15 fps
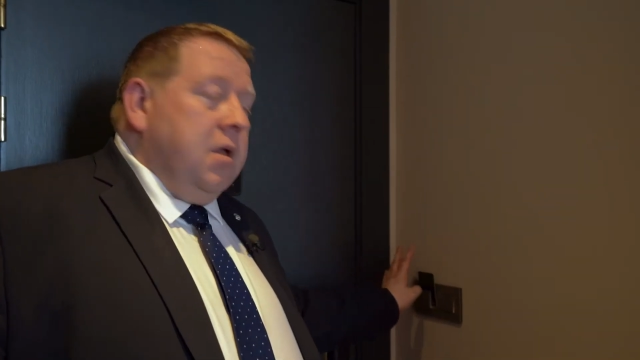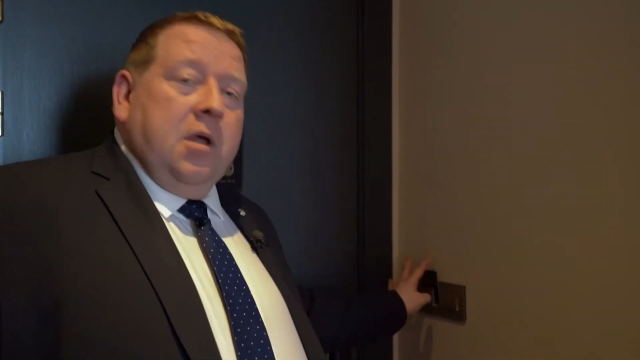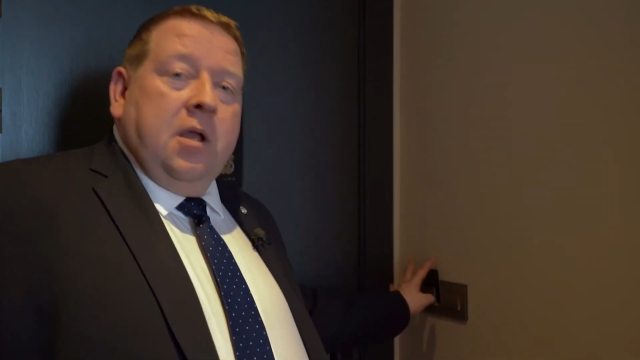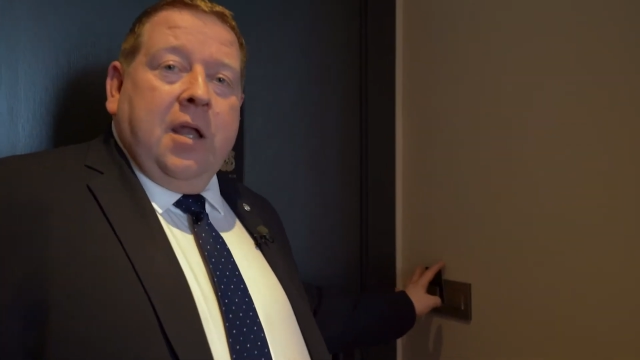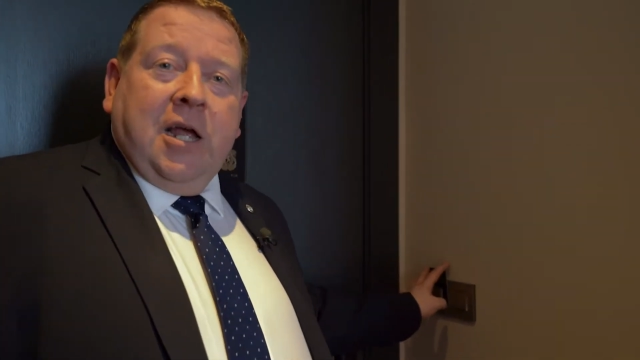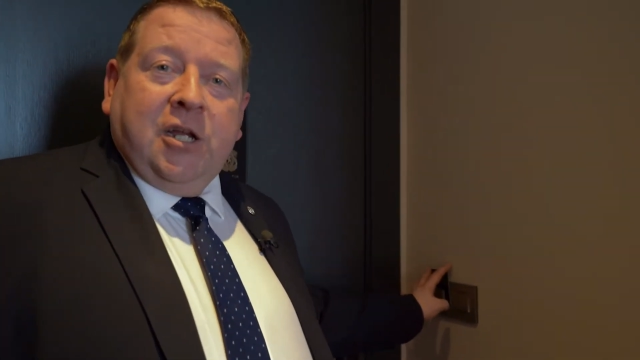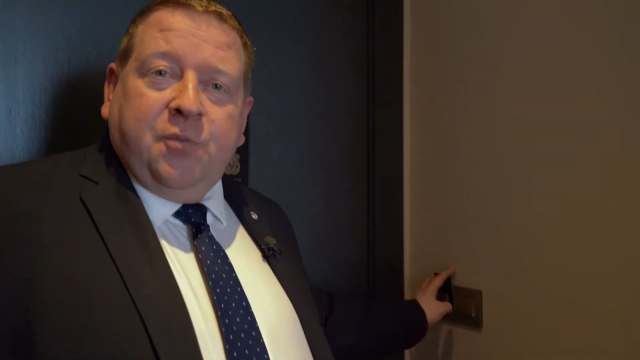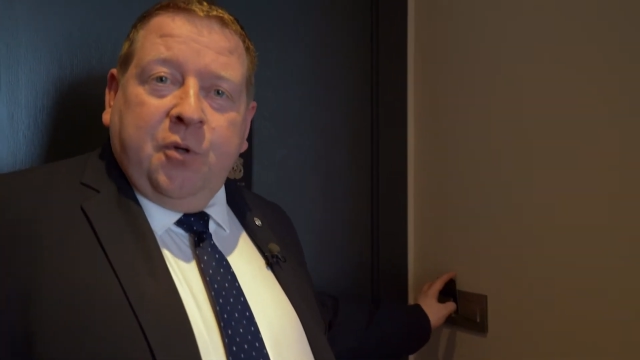
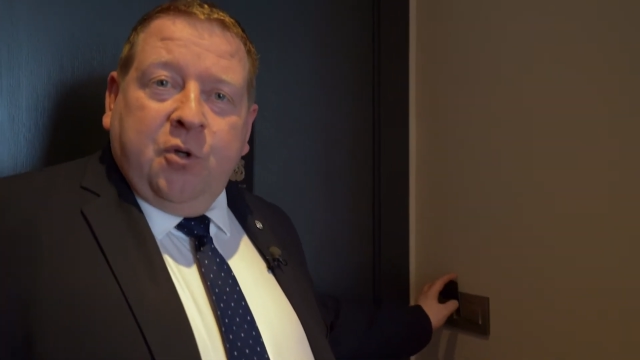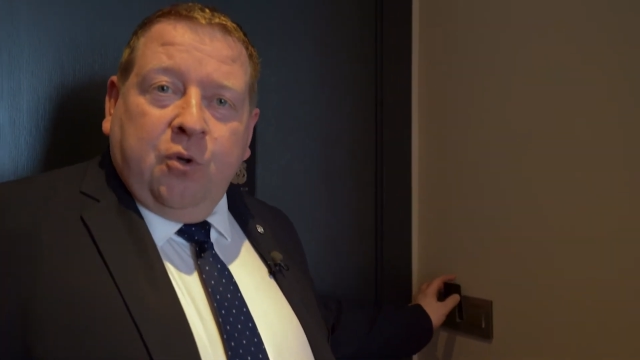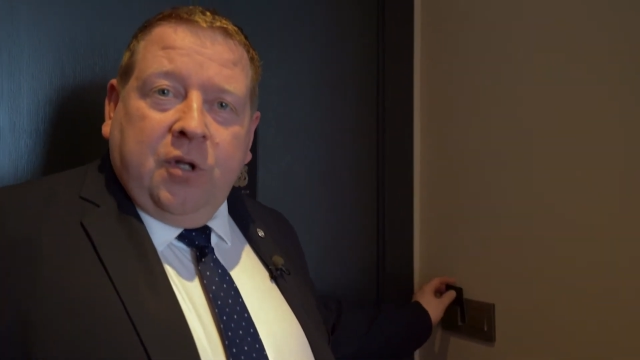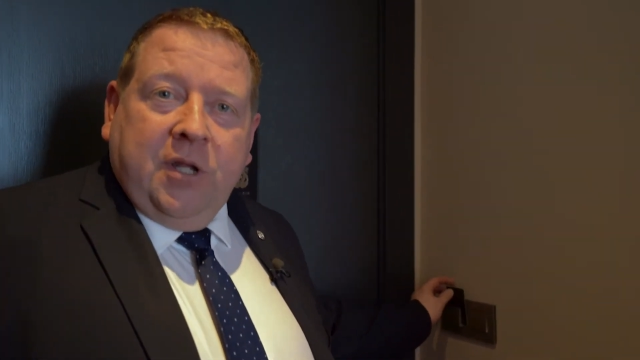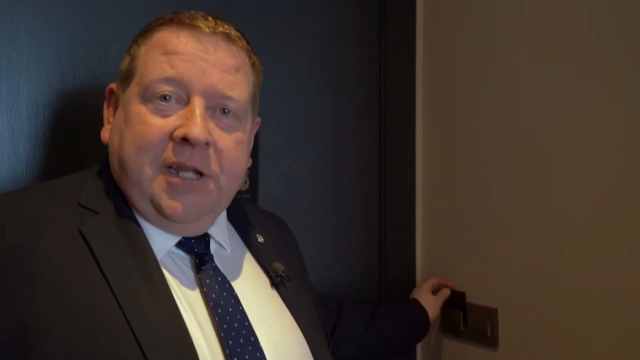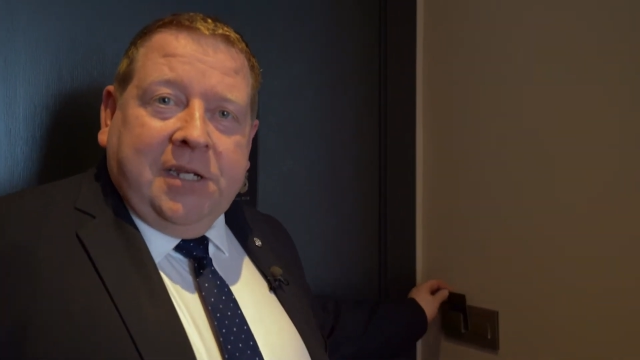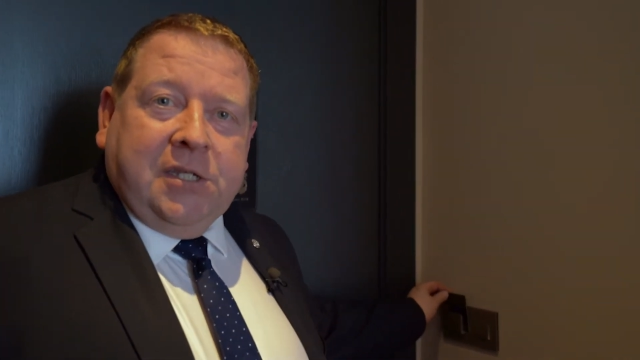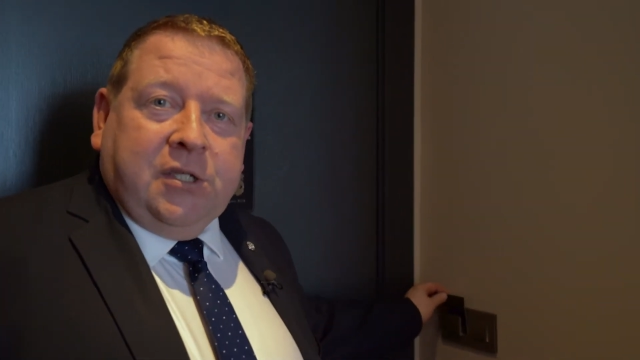Last but not
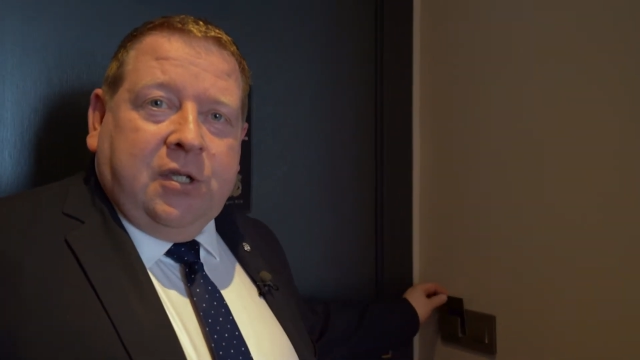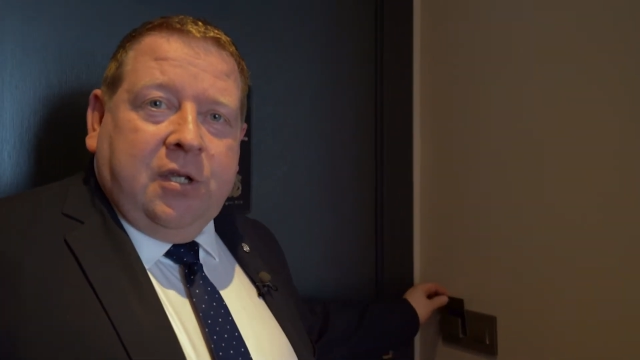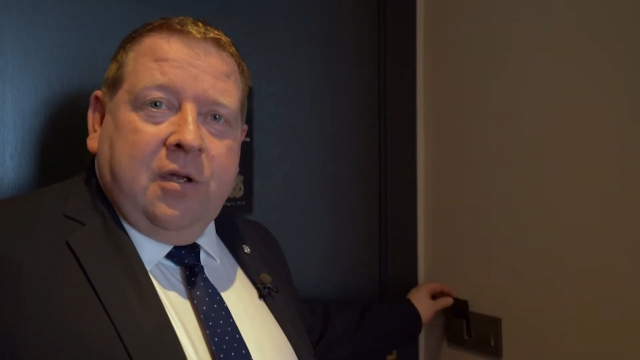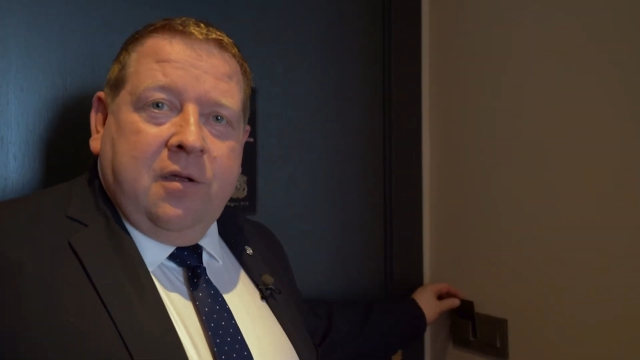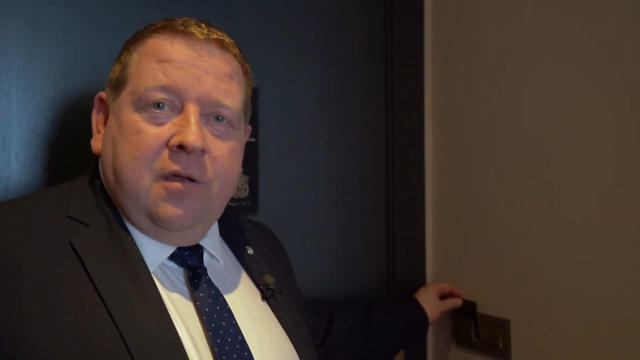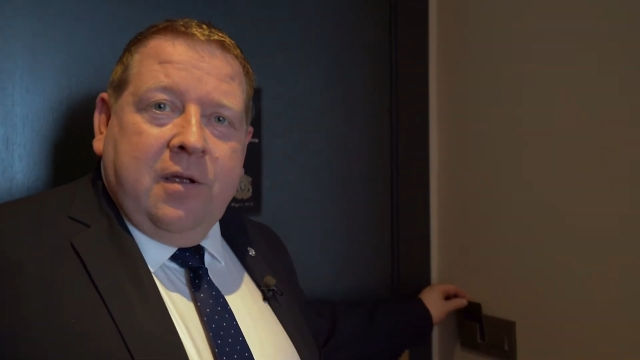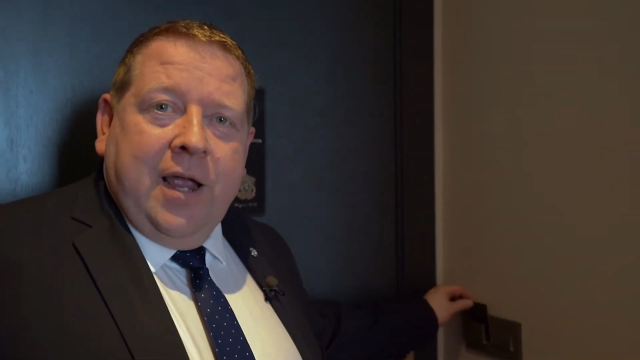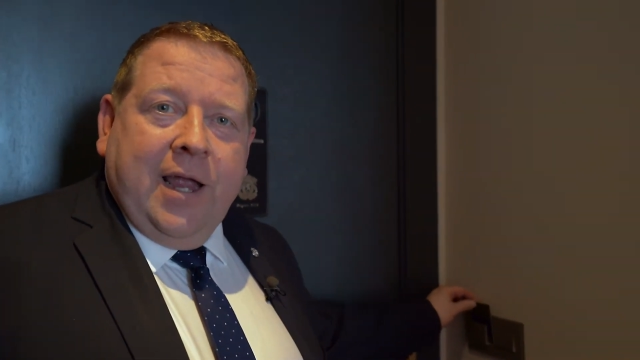least,
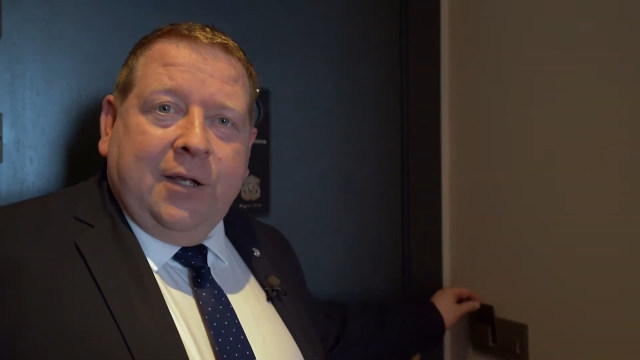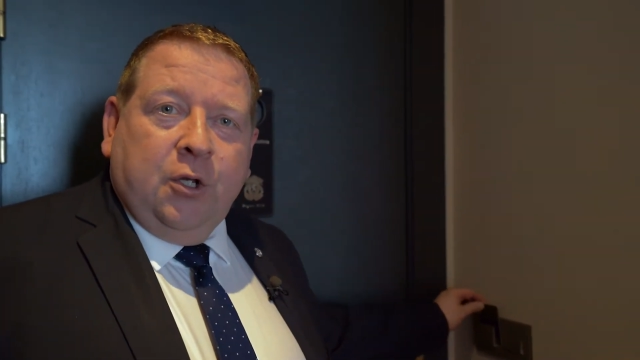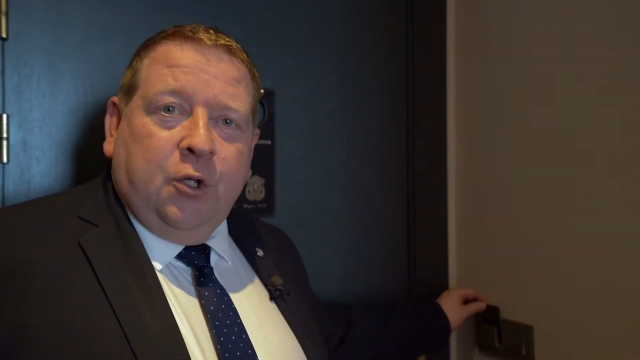at